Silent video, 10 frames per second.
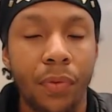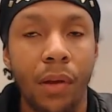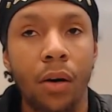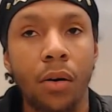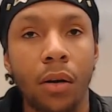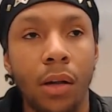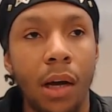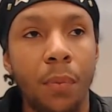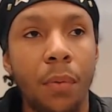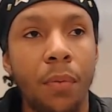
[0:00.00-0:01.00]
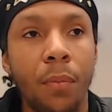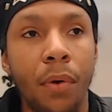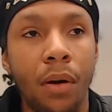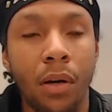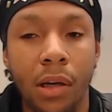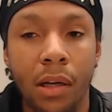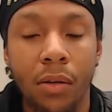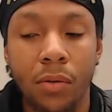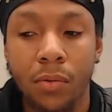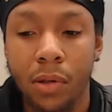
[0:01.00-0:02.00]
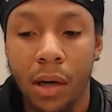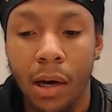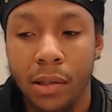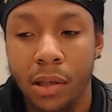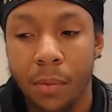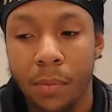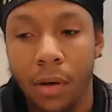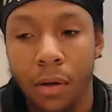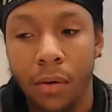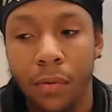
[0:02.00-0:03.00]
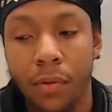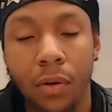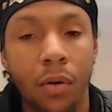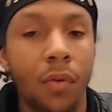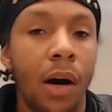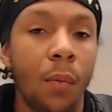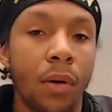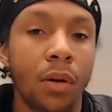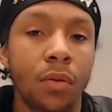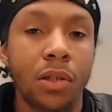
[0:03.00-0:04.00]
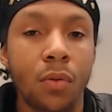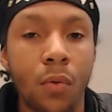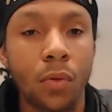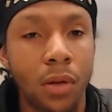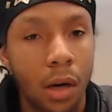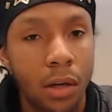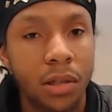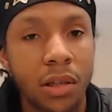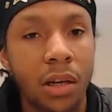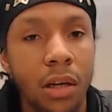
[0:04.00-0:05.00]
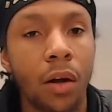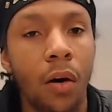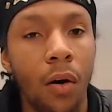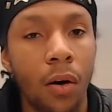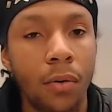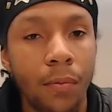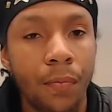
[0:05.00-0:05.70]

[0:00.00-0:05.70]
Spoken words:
Now, a lot of people in America, they use the concept of, I want to go to school so I can study law.